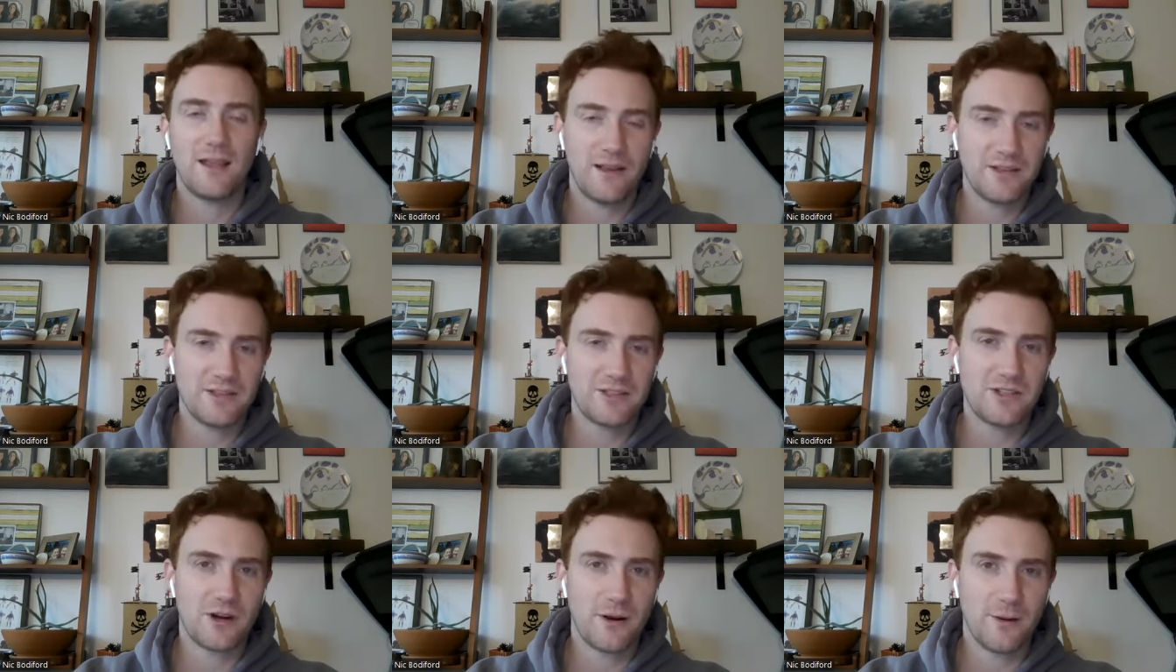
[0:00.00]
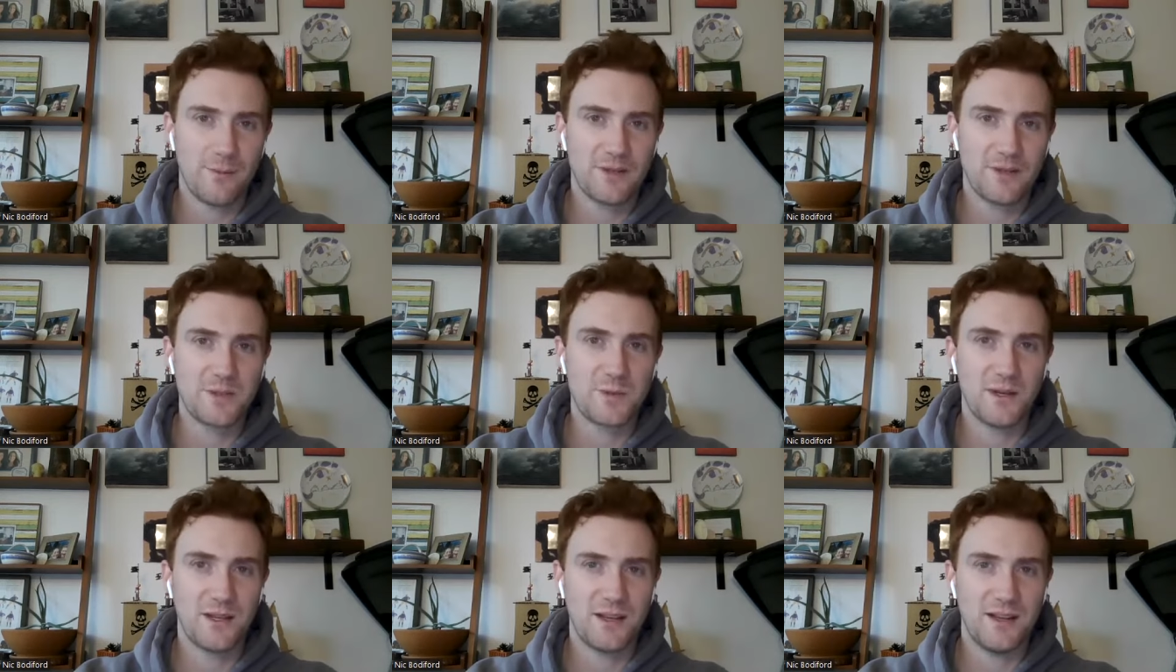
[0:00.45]
you can start him
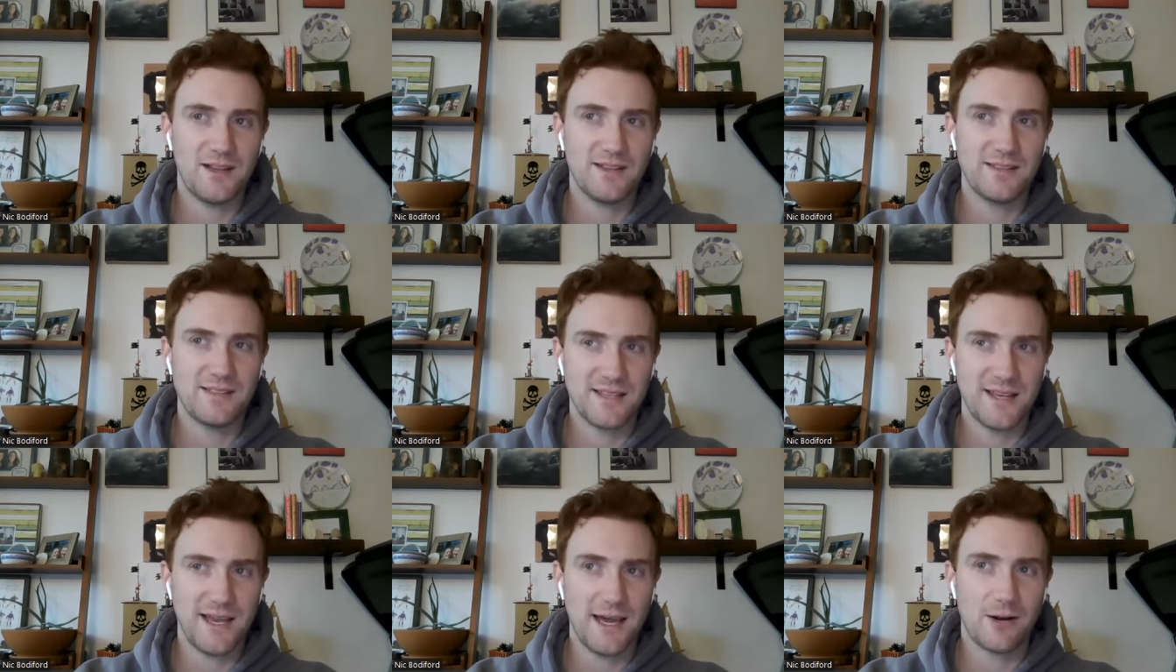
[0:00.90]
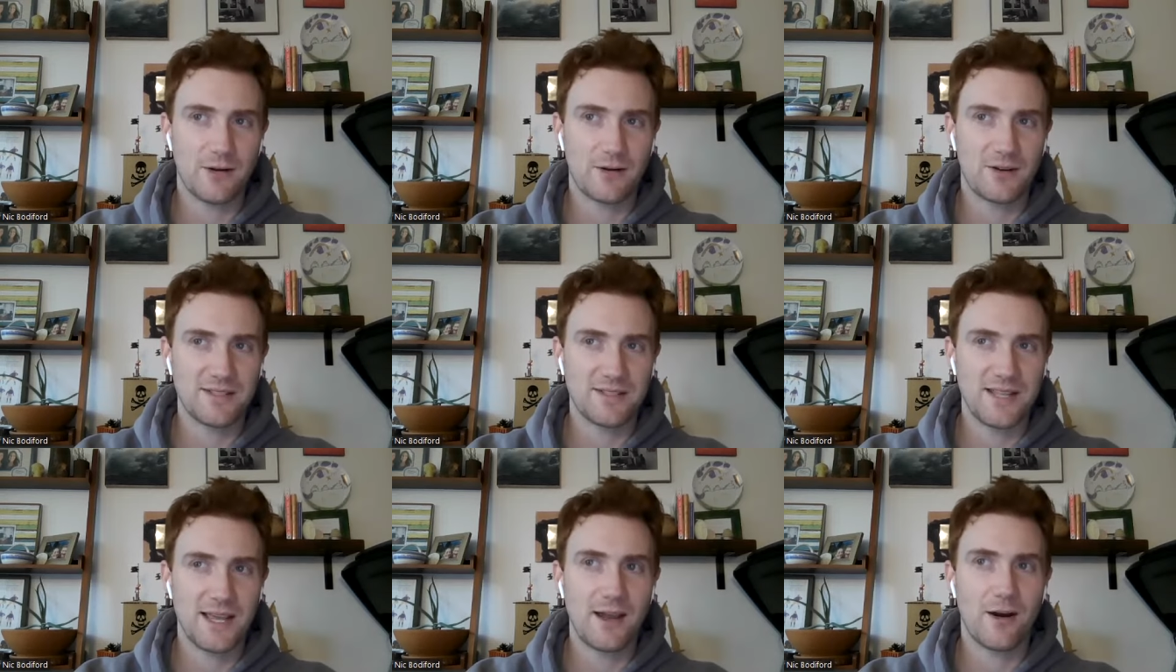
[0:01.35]
this week against Seattle
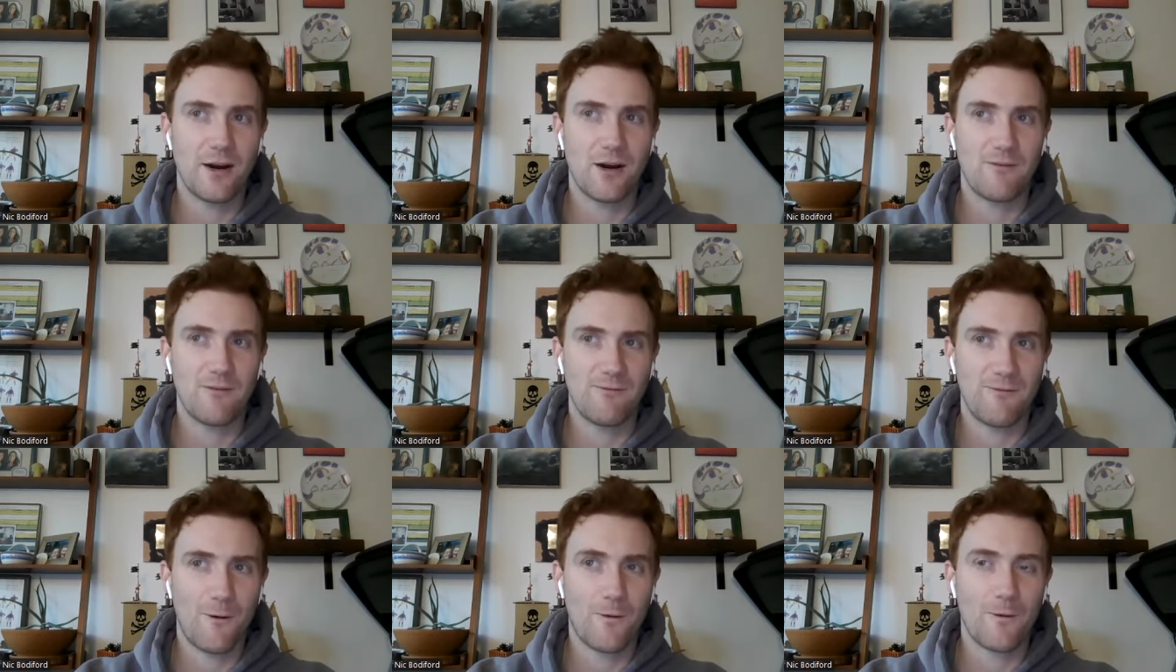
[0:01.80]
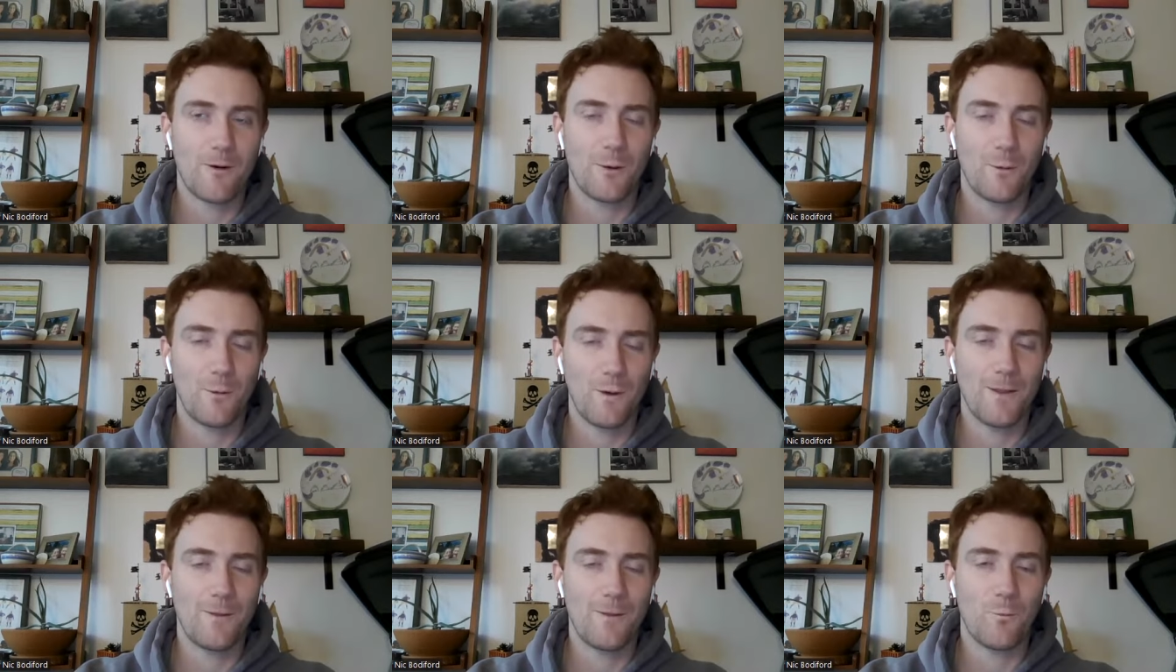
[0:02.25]
because they are far and
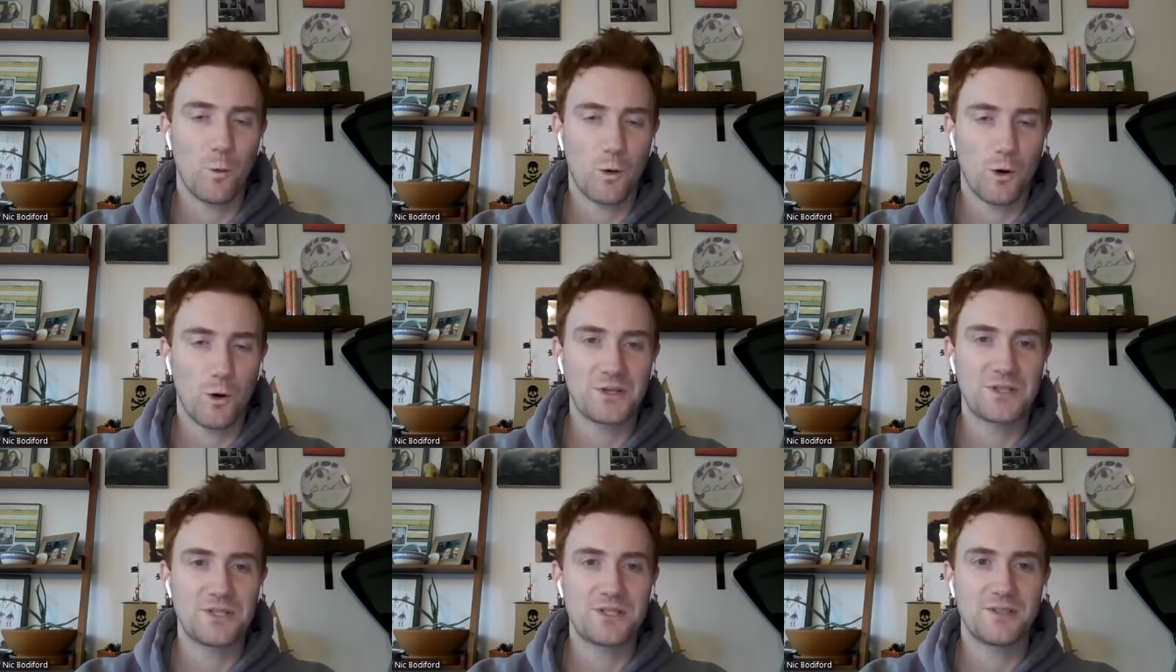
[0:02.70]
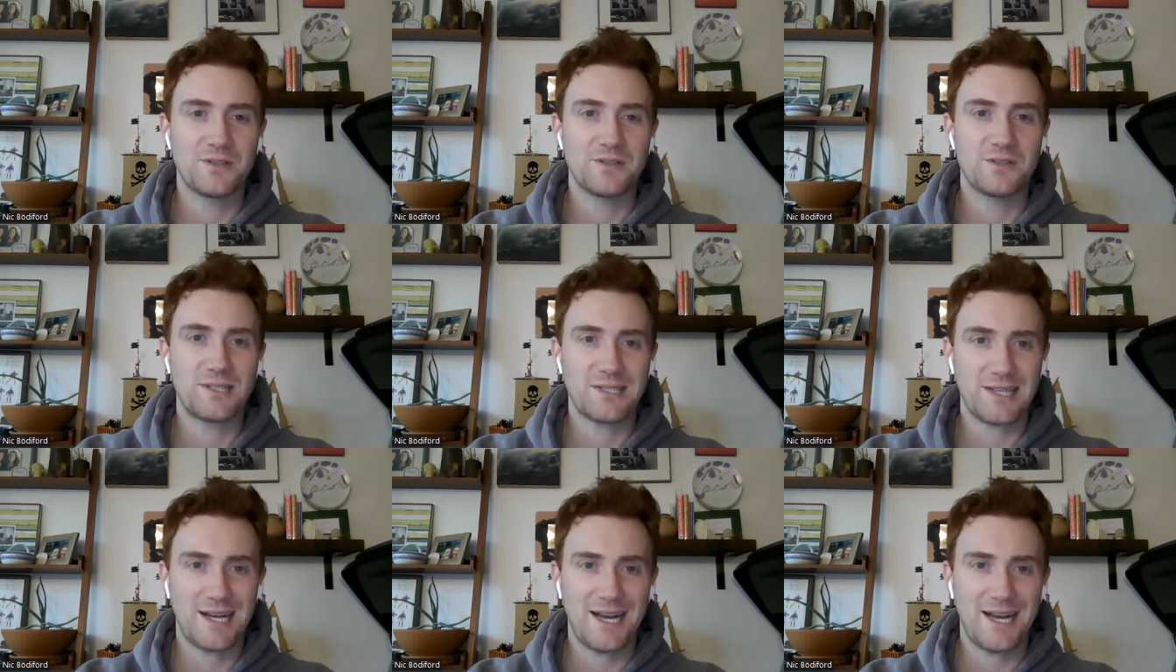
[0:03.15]
away the worst
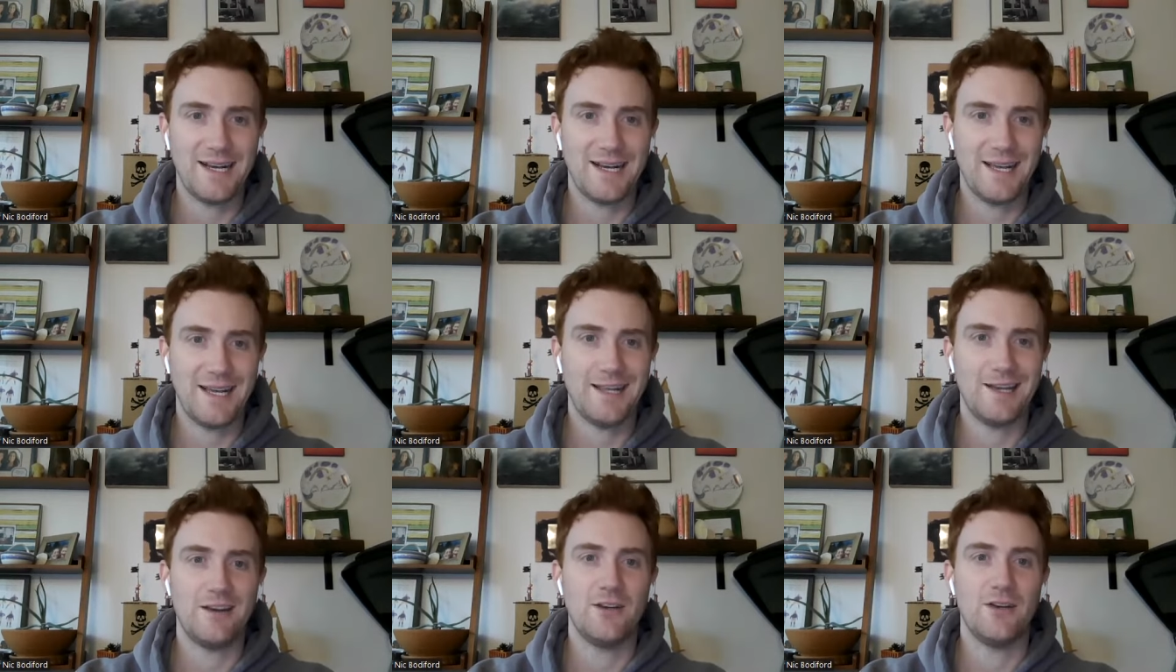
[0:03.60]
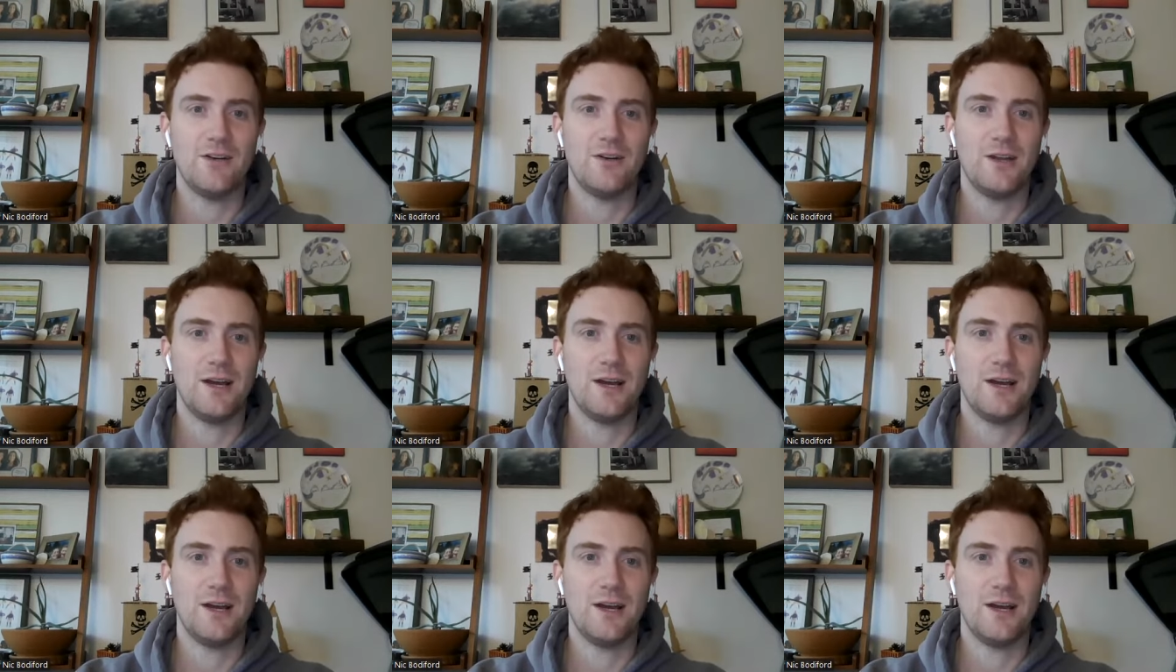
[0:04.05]
tight end